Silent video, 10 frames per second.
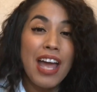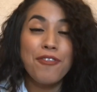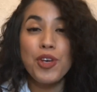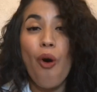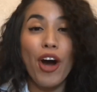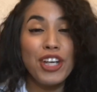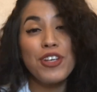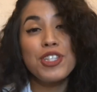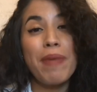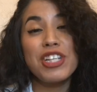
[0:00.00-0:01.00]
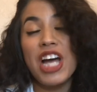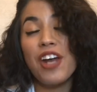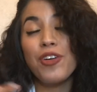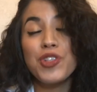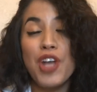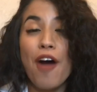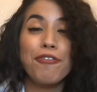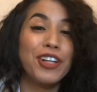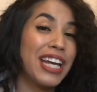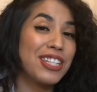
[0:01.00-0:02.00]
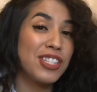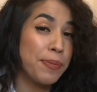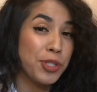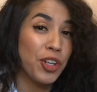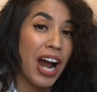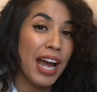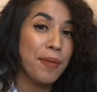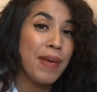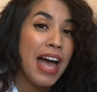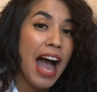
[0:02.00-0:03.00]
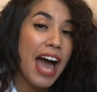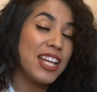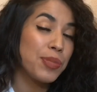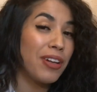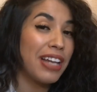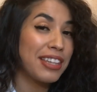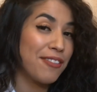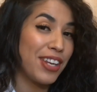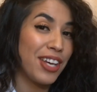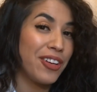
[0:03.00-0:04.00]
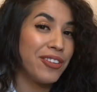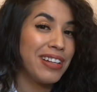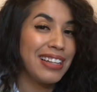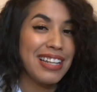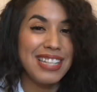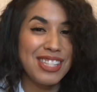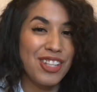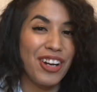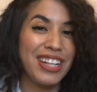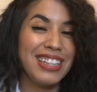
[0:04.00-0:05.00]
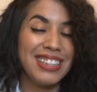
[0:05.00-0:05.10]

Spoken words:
If you are new to my channel, do not forget to subscribe and as well like the video. Let's get started.